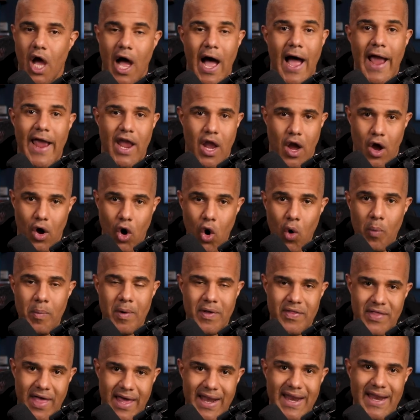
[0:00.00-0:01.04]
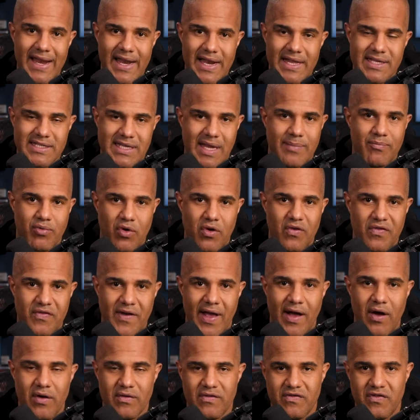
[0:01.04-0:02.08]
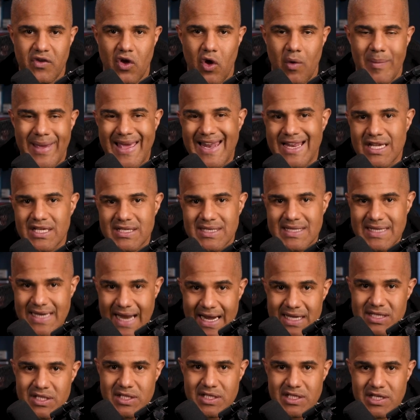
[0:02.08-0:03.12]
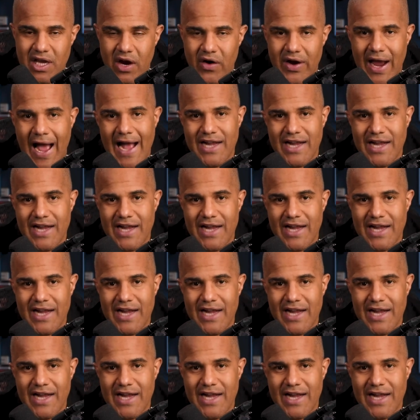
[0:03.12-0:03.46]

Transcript: I hope that it is a profound film. It is necessary.